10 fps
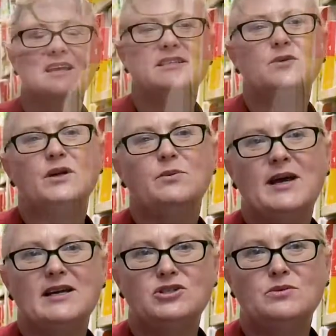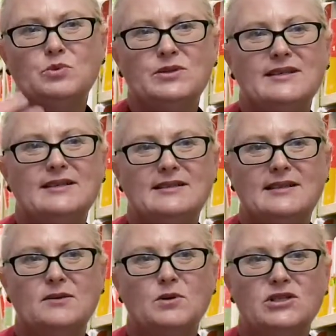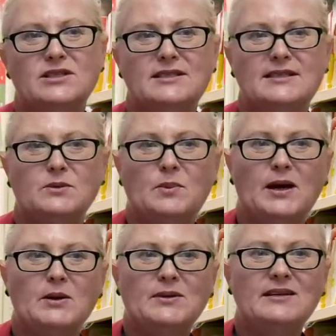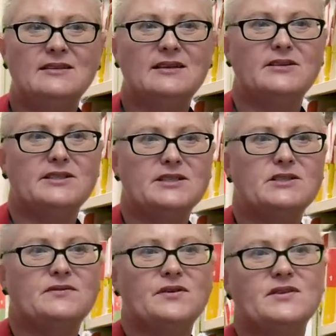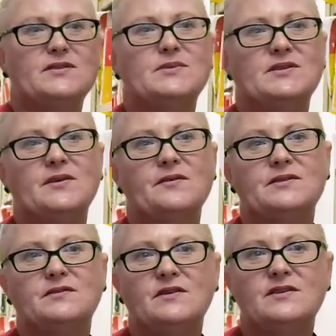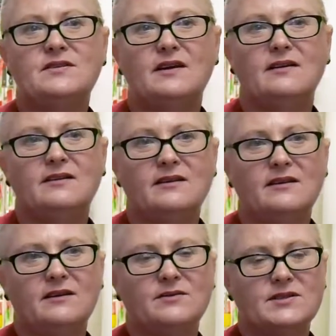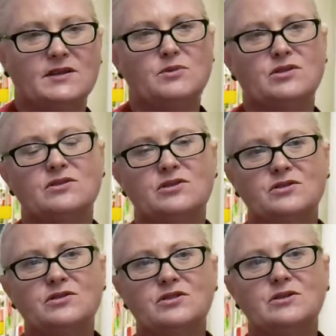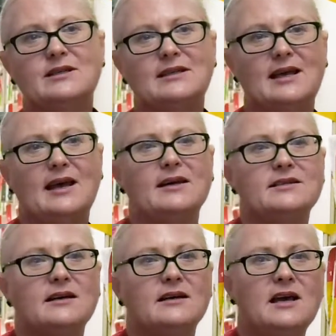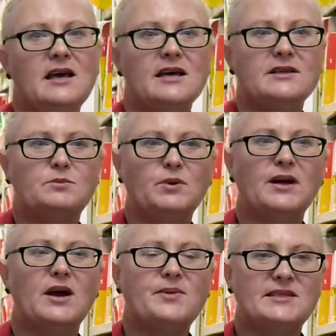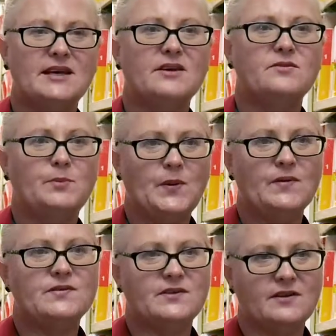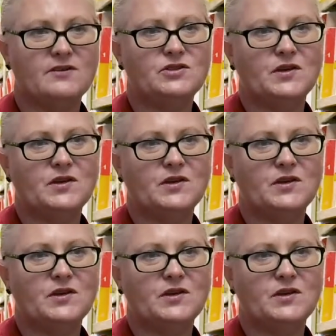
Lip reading: So when a patient presents to the emergency department and identifies themselves, the first thing that the receptionist should do at the counter is bring up the date of birth search.